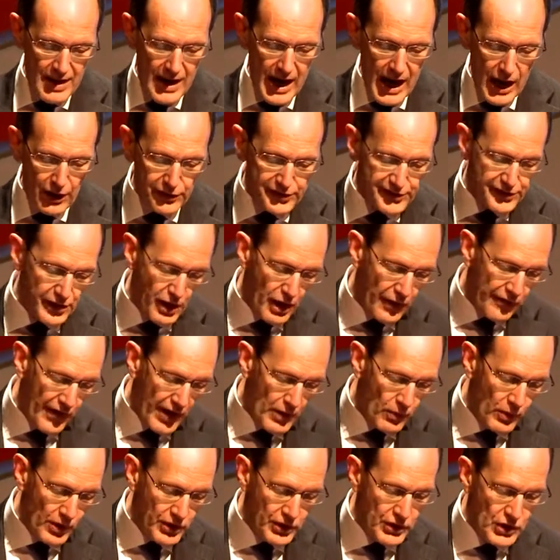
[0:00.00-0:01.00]
Our
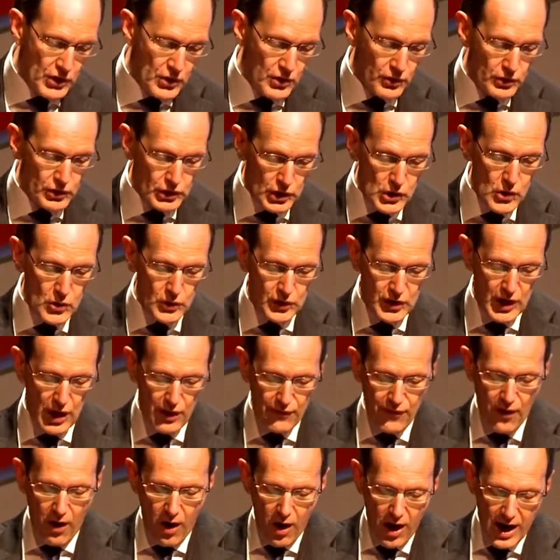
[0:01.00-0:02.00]
survey with
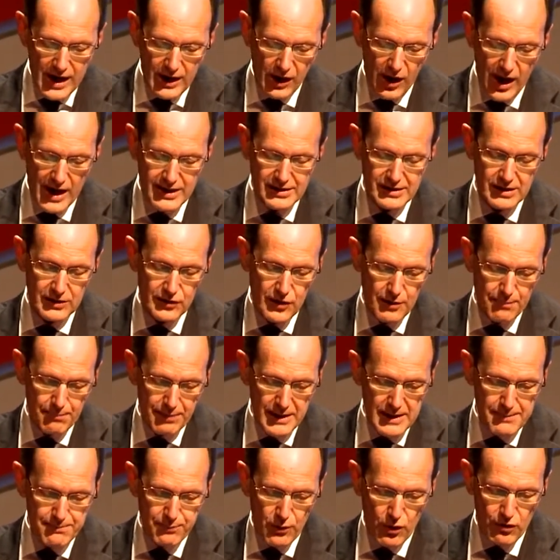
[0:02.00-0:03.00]
YouGov highlighted that
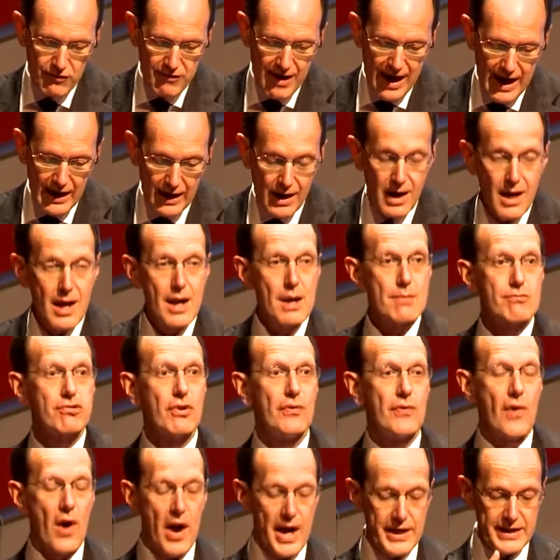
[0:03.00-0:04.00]
people rank
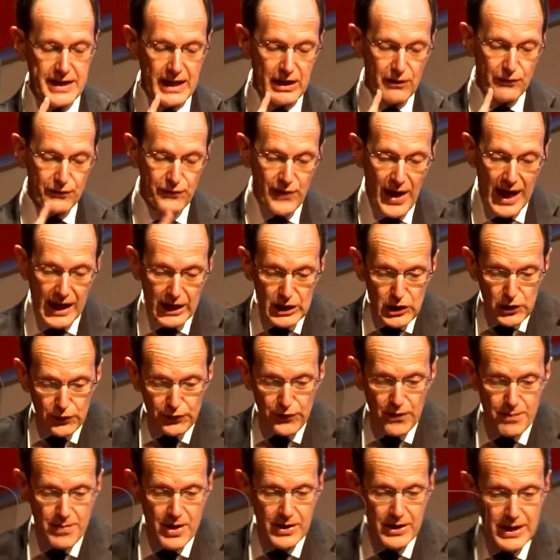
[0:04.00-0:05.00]
providing value
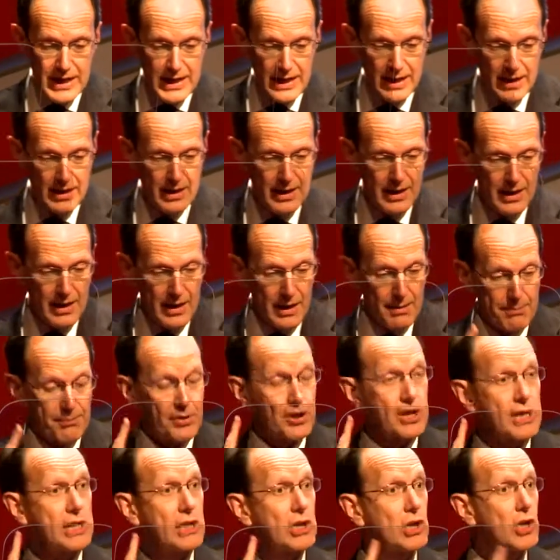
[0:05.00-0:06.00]
for money,
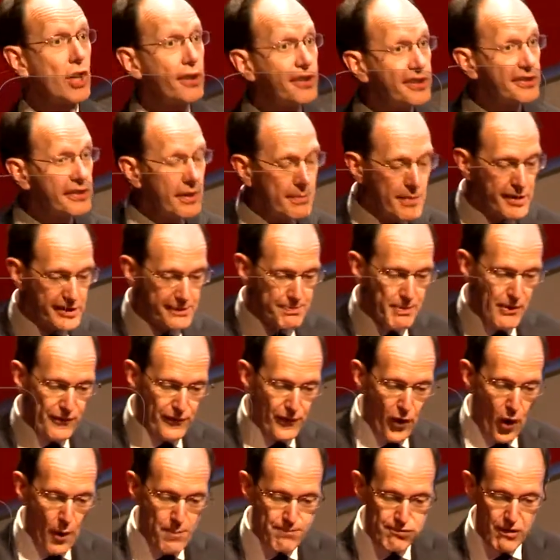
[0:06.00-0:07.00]
putting customers
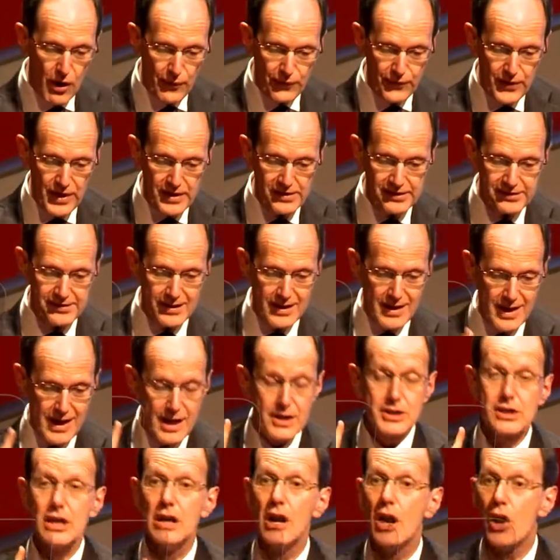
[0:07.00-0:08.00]
before profits,
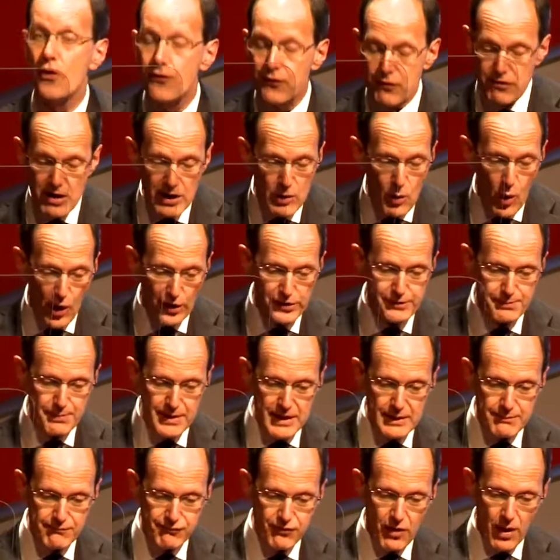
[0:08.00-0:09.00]
delivering what's
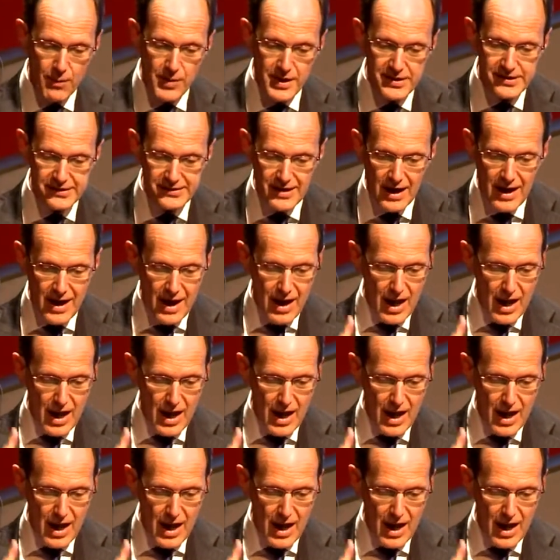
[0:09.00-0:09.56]
been promised,